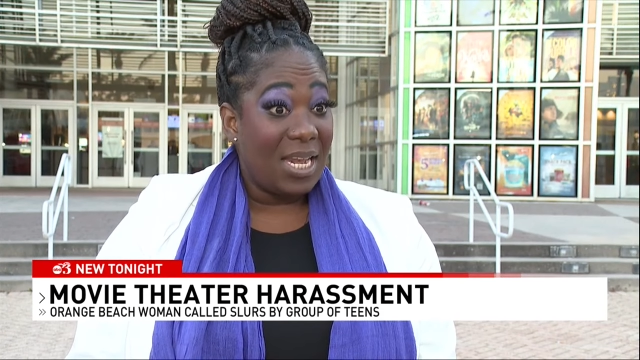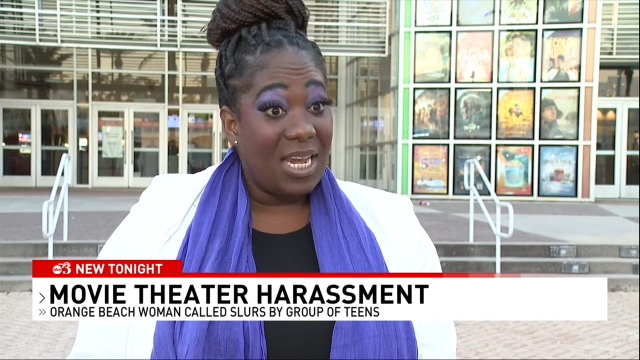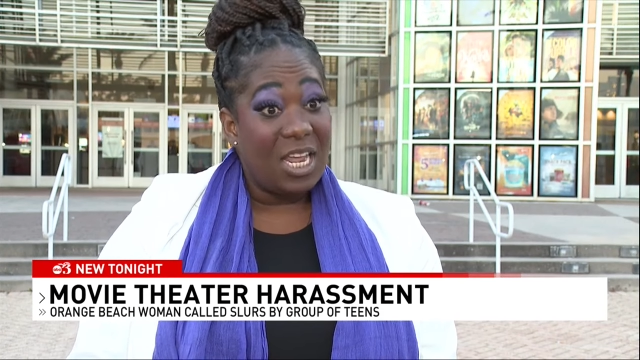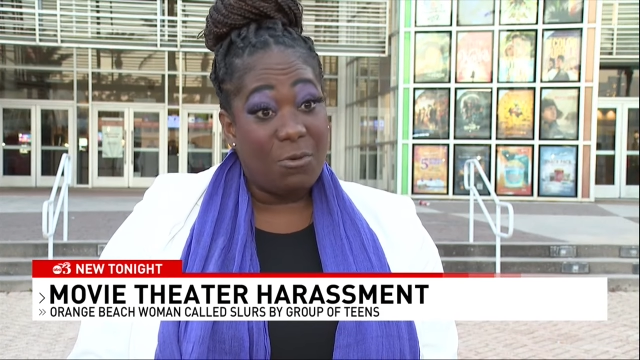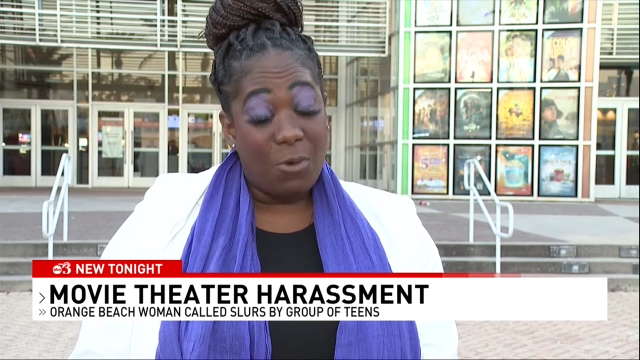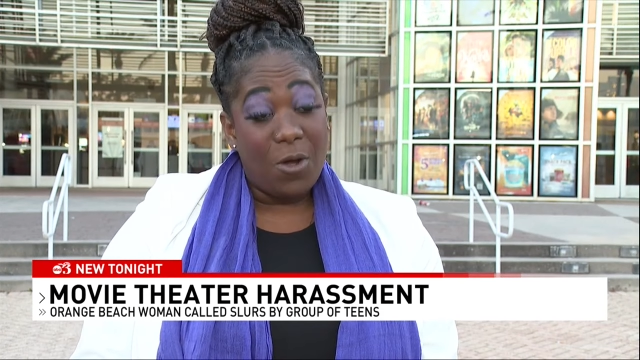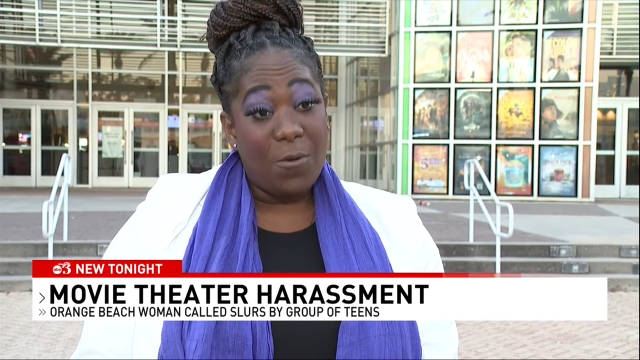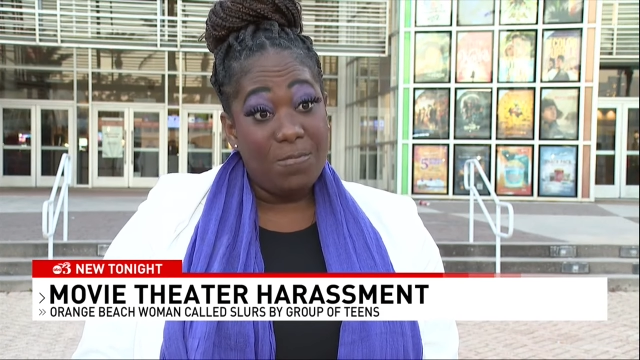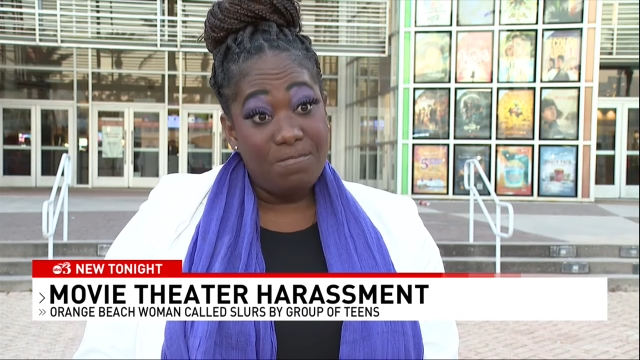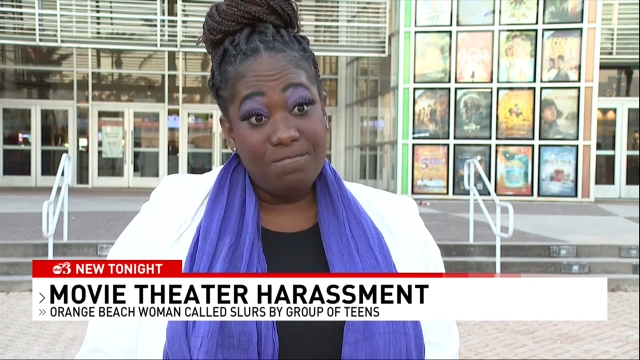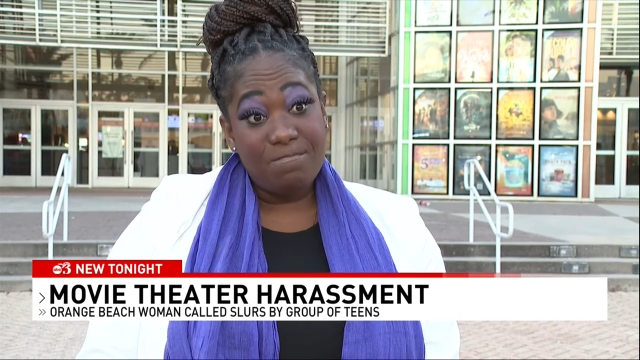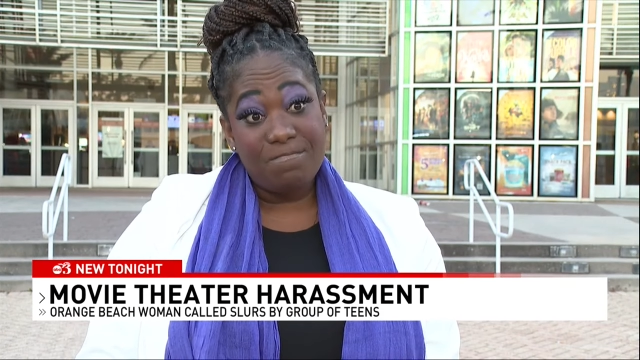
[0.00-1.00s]
and Negro,
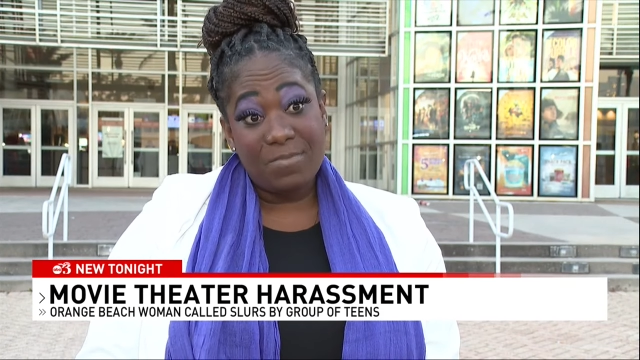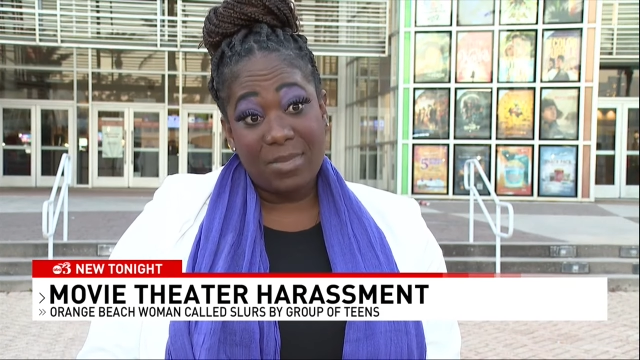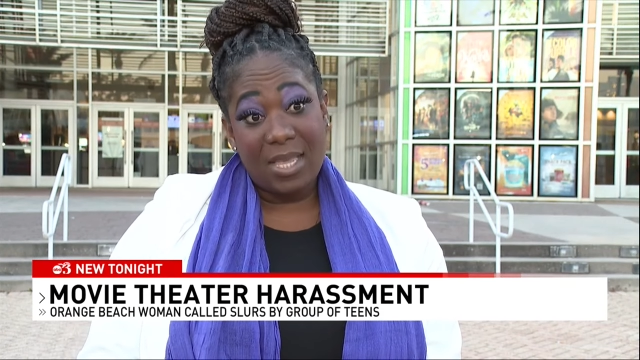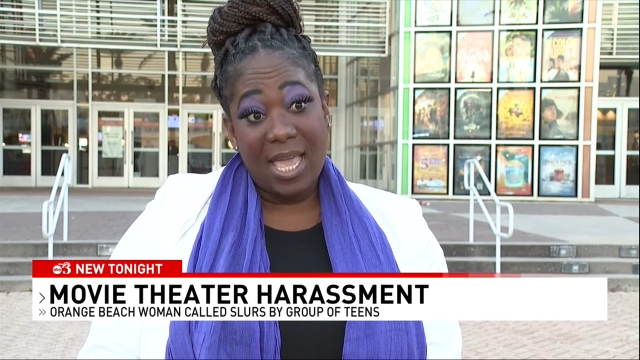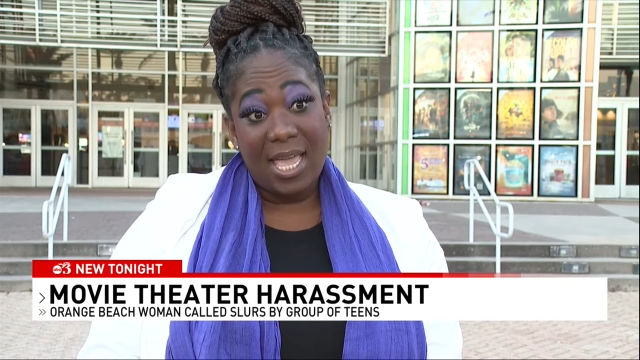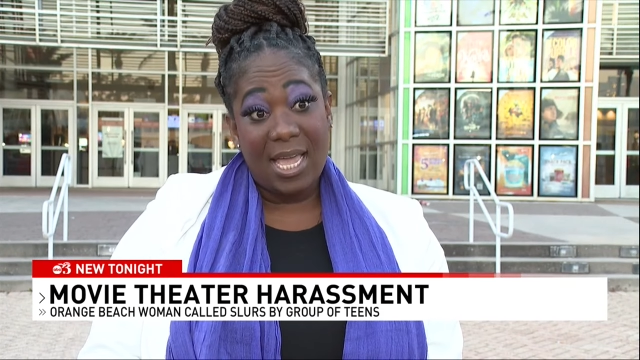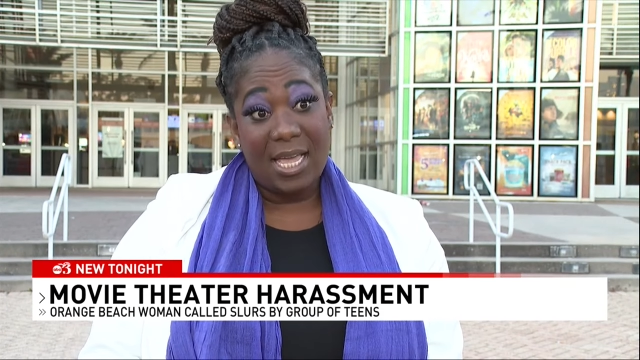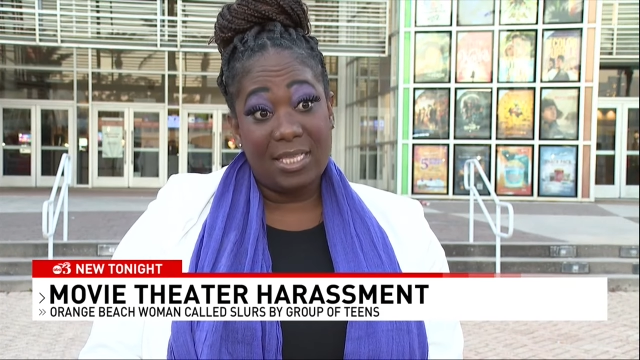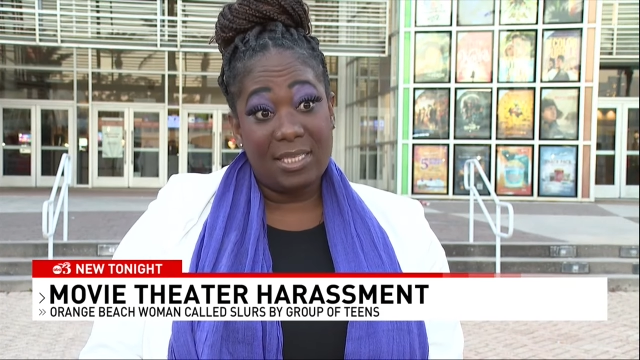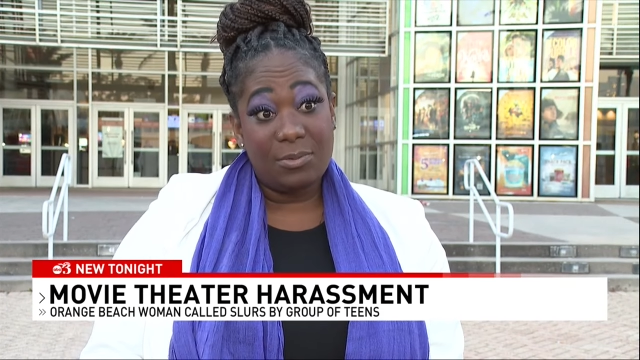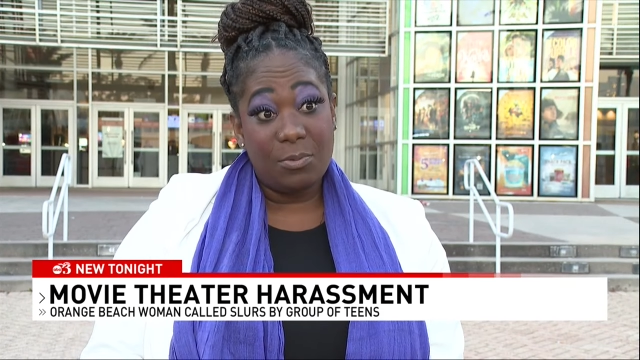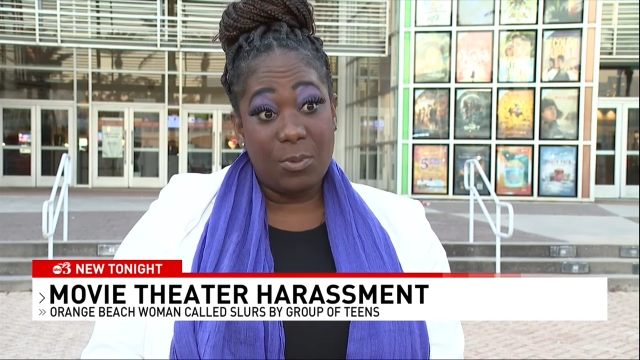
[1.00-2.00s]

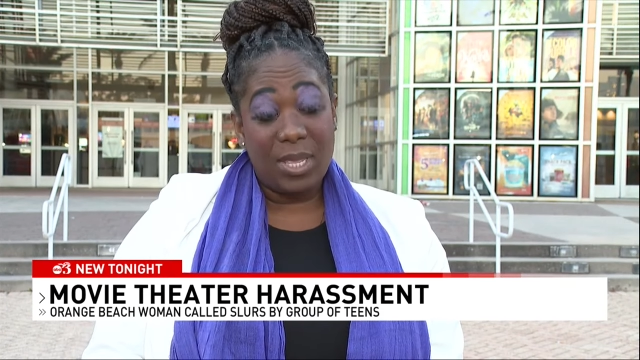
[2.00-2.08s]
and